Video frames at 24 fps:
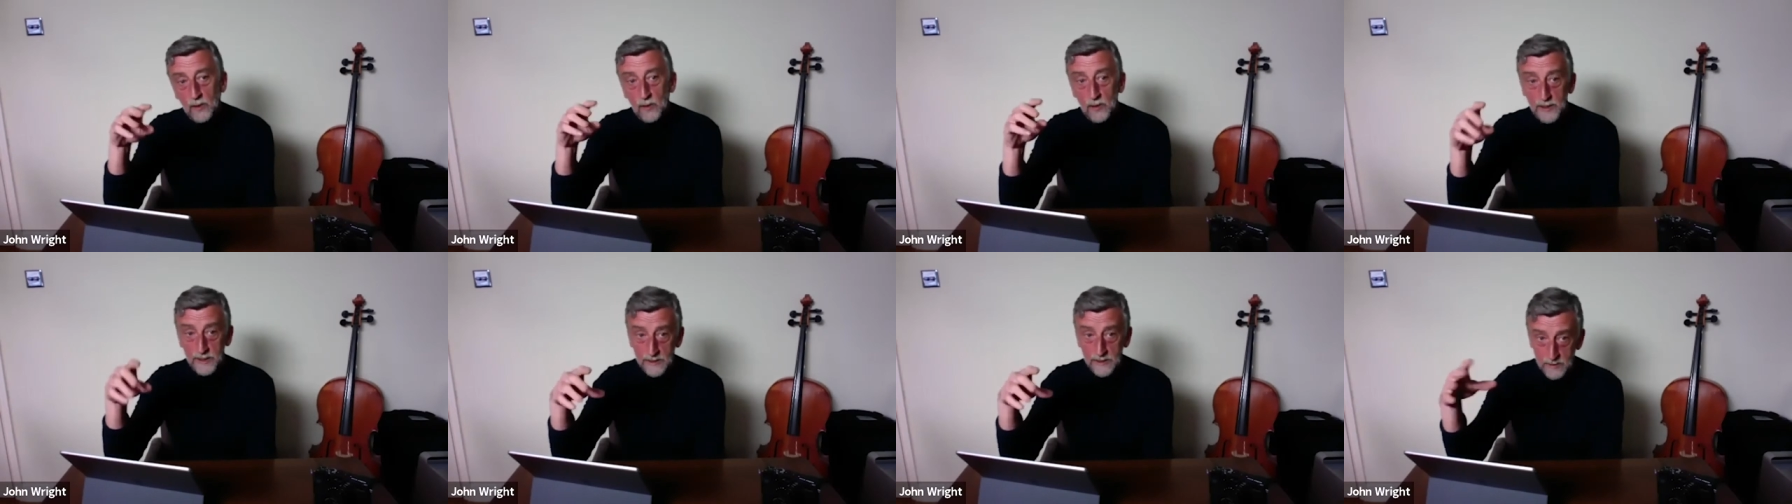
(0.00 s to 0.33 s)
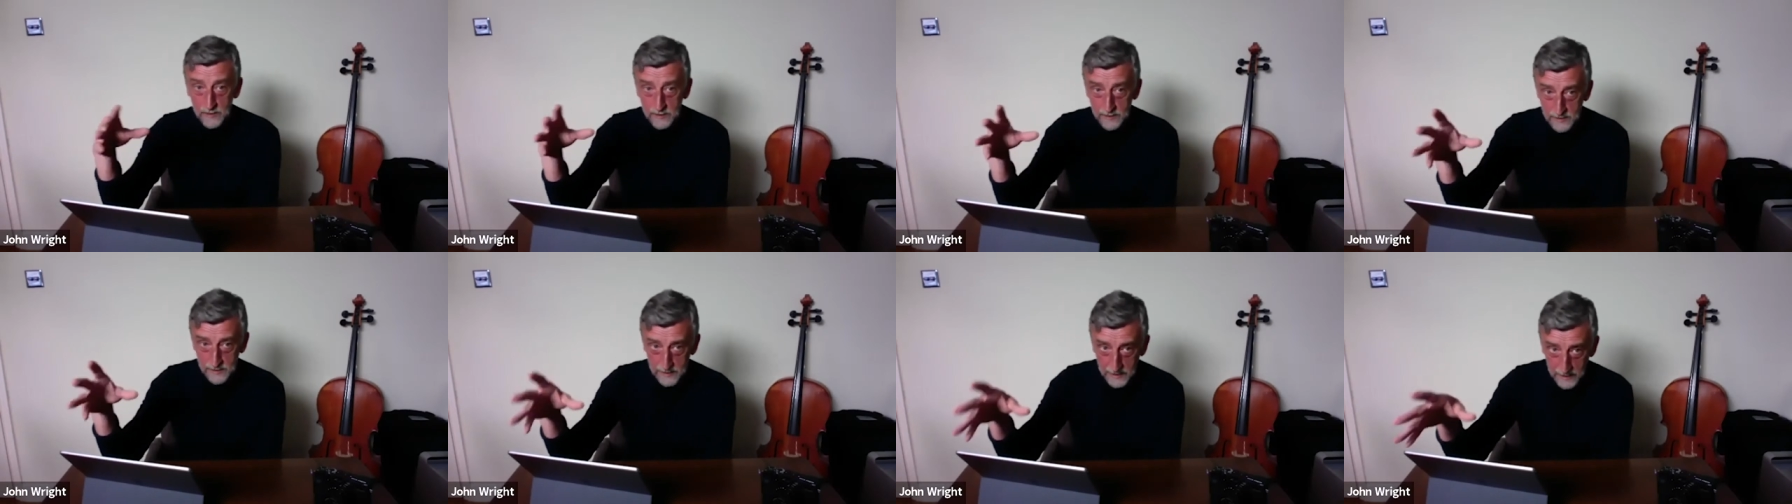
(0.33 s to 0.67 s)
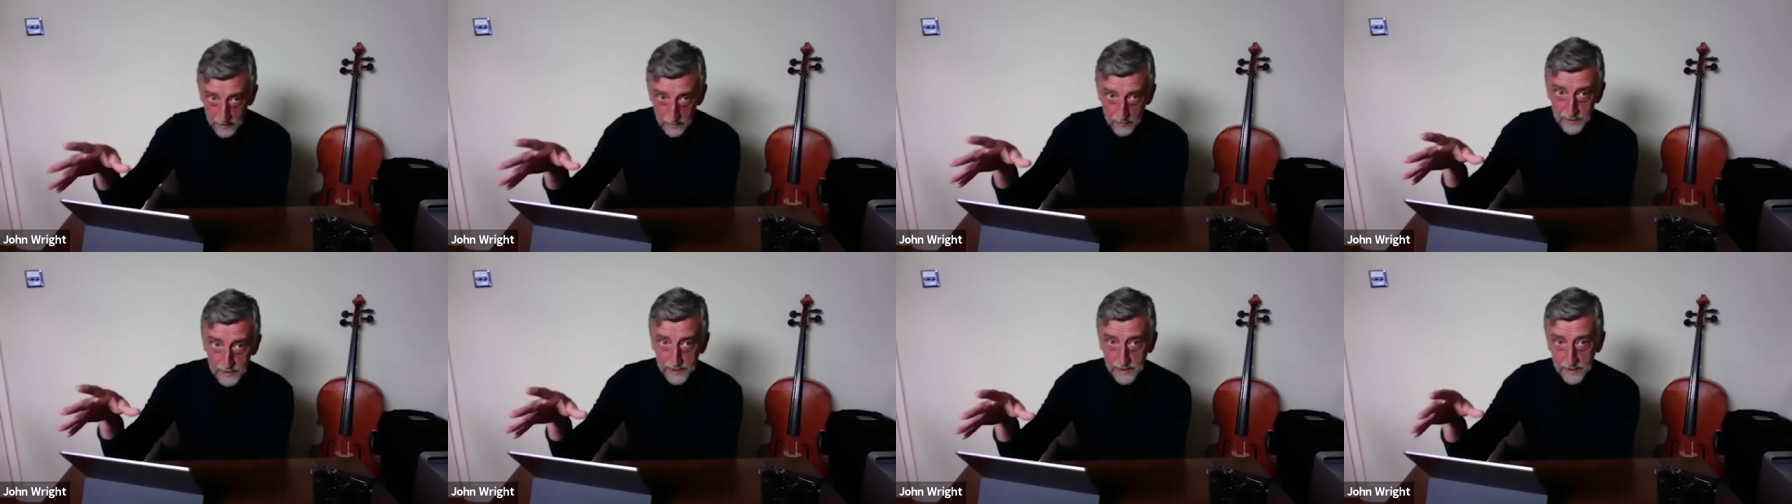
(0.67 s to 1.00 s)
and you're
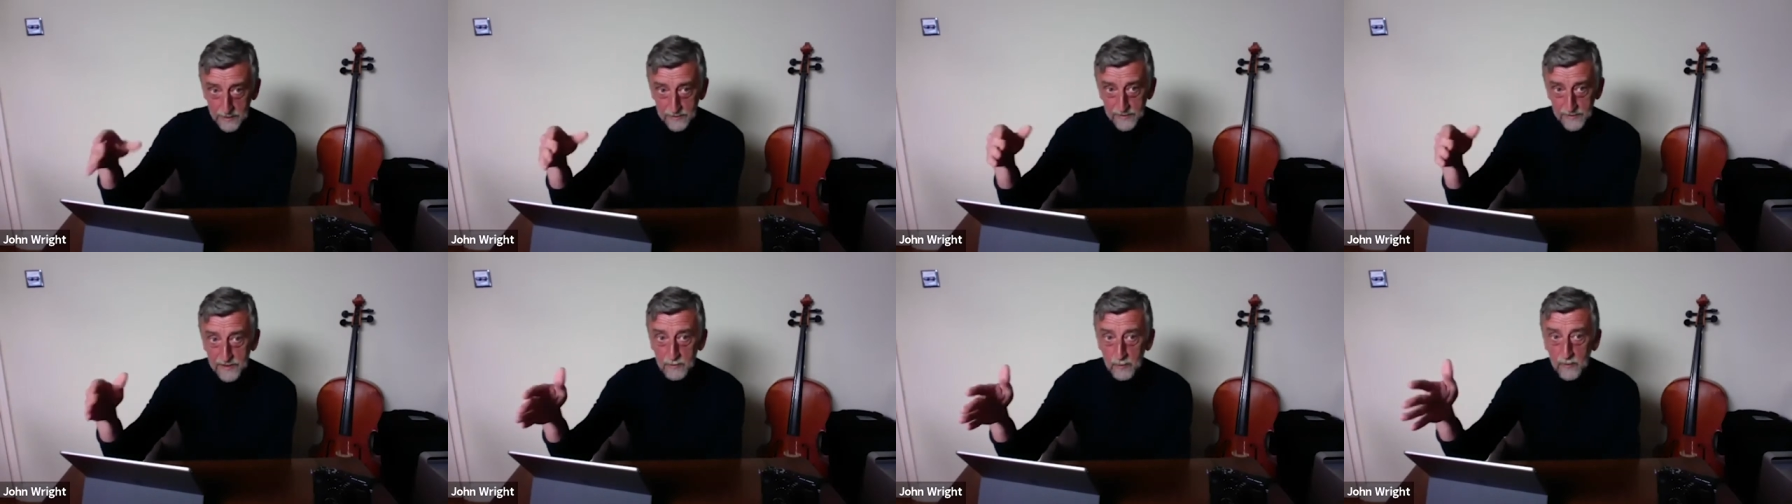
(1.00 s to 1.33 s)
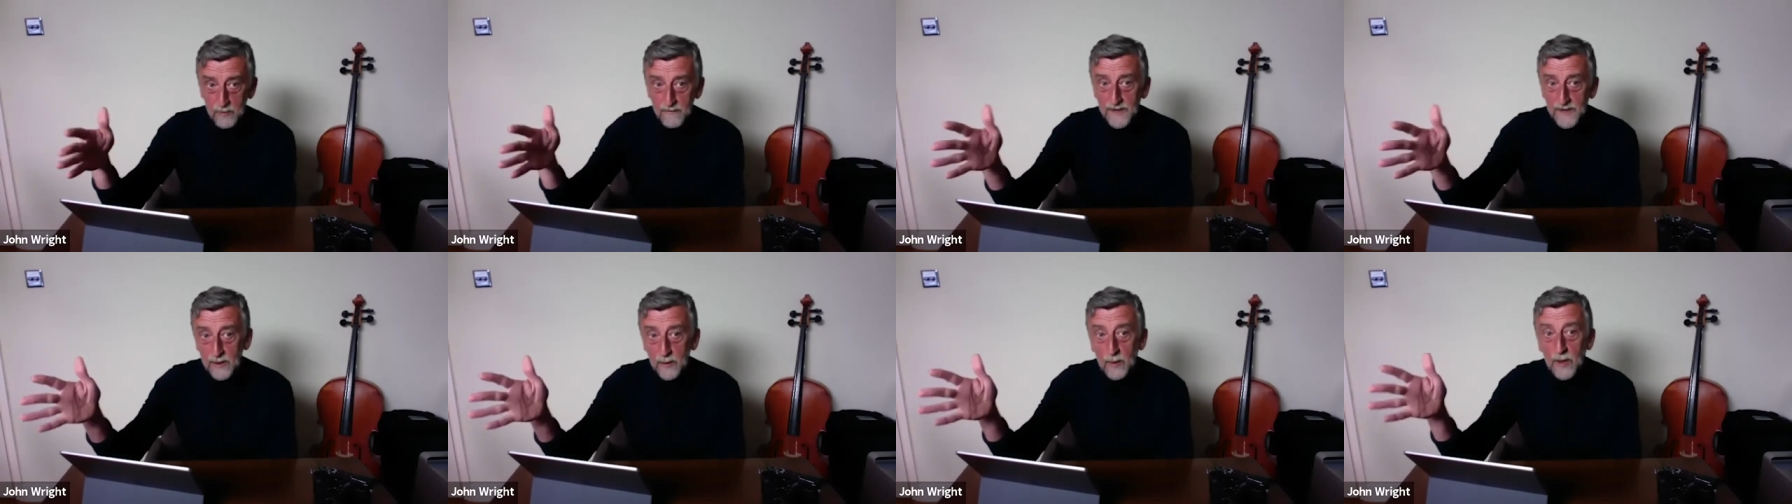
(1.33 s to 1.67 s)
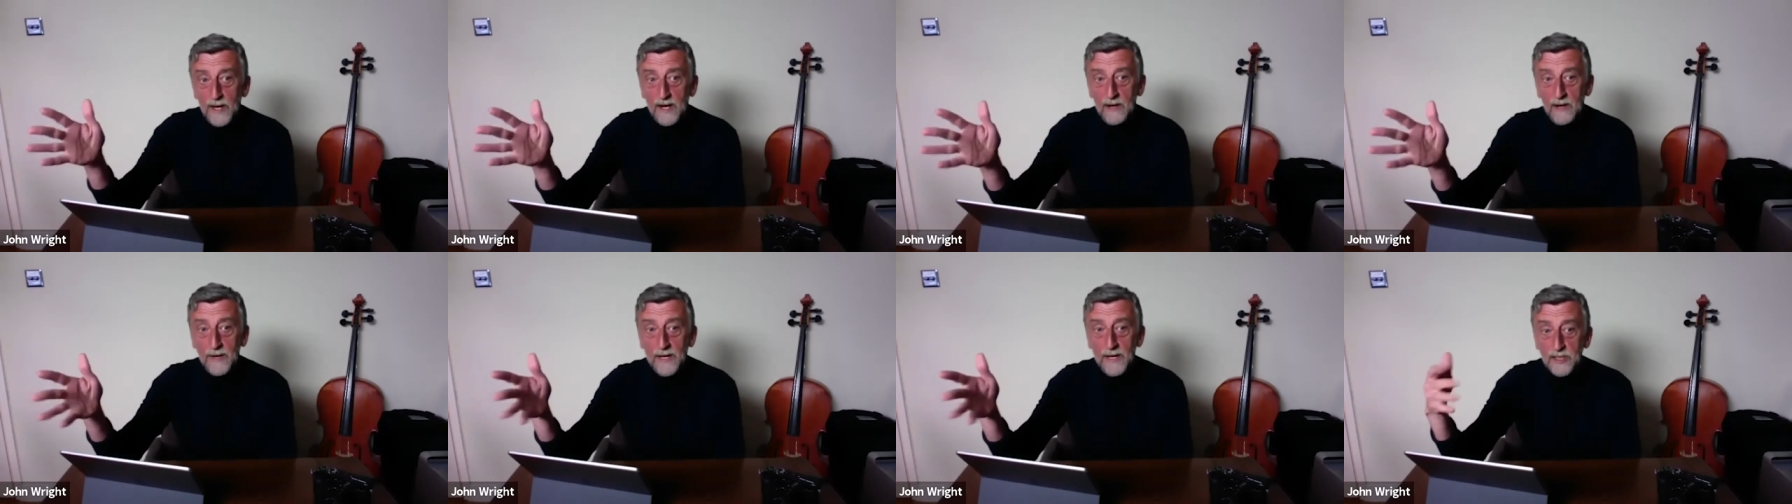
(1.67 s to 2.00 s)
now starting to move into
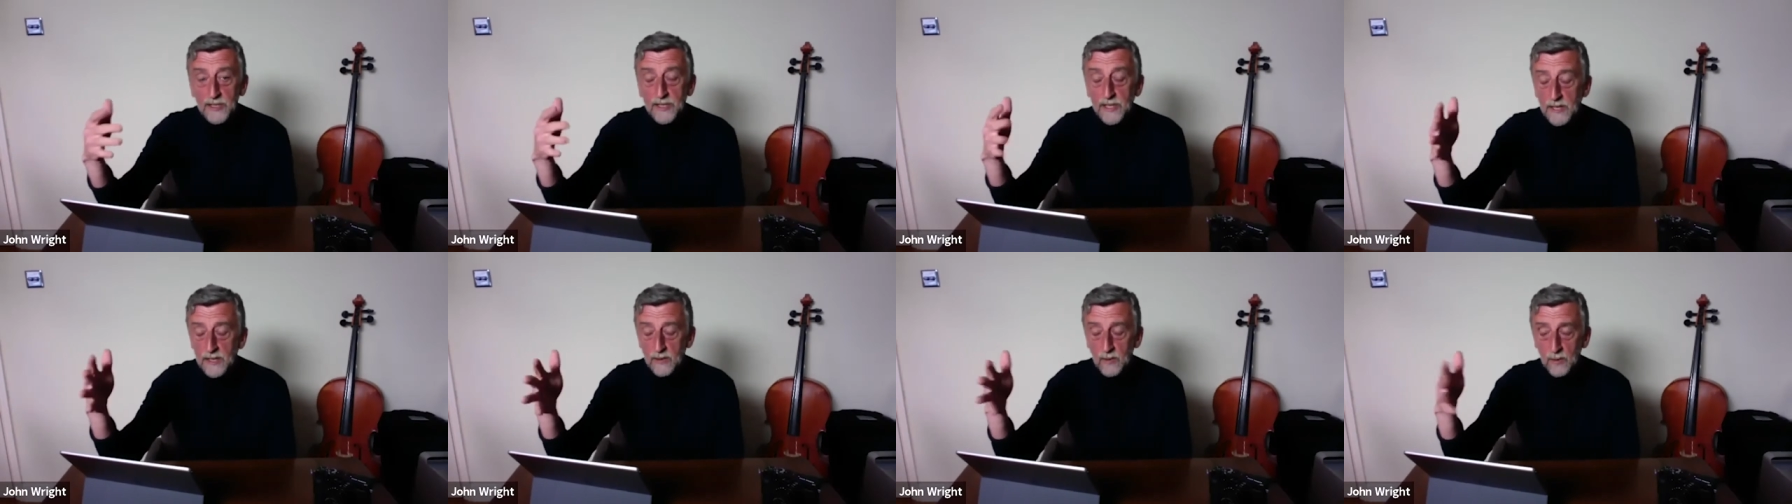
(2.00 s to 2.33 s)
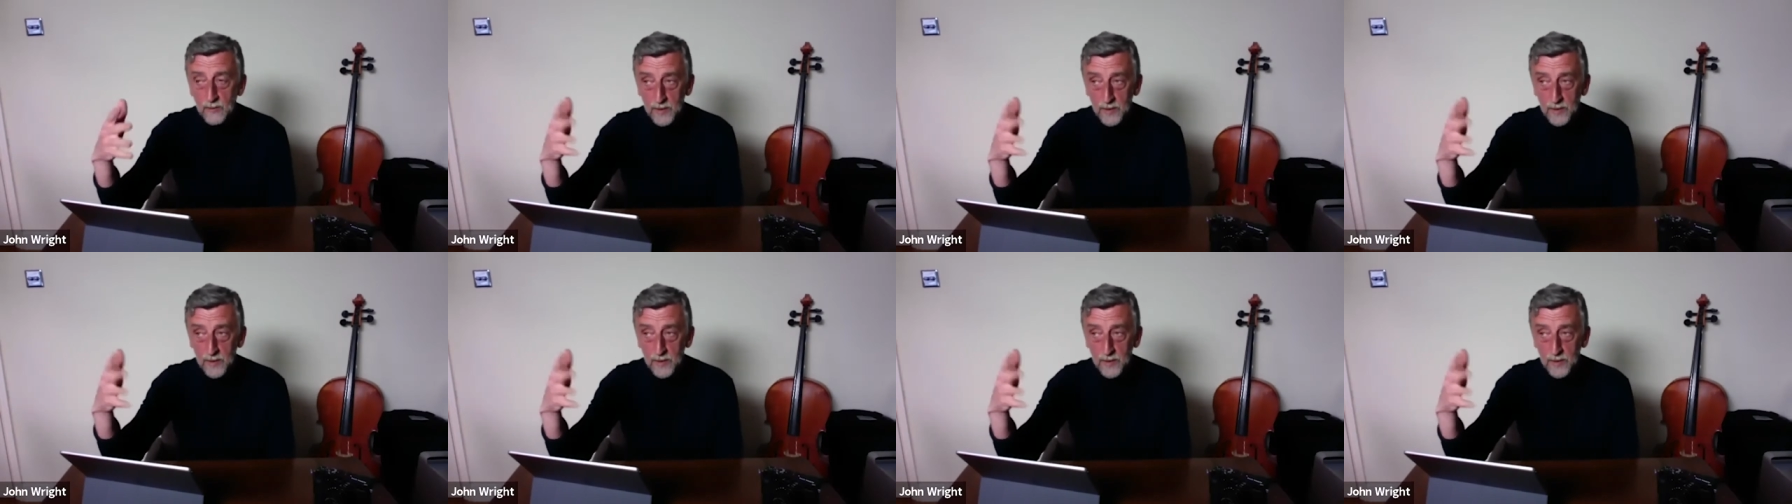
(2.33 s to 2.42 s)
animation a little,